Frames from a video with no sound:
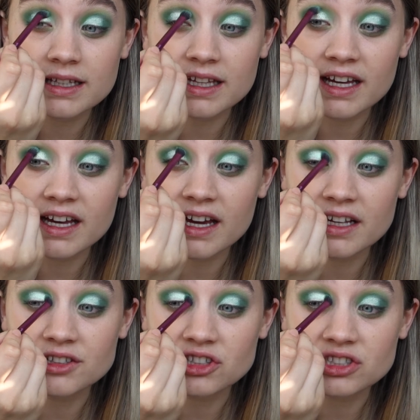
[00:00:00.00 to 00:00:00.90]
in there
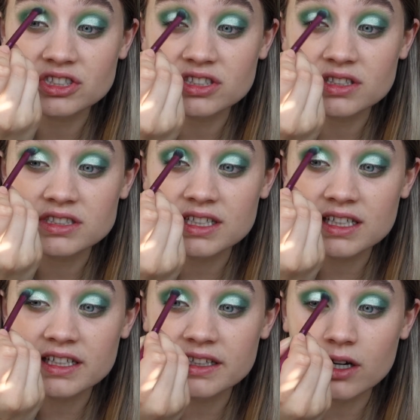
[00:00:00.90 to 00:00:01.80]
and just
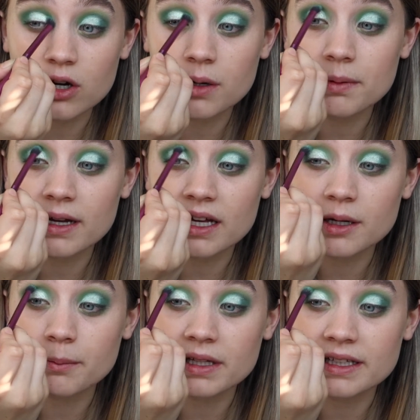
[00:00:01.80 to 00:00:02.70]
tickling that up and kind
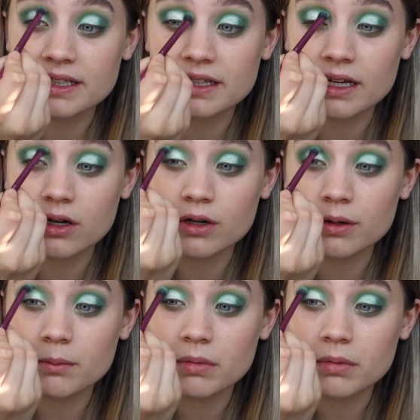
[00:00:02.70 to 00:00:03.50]
of blending that up.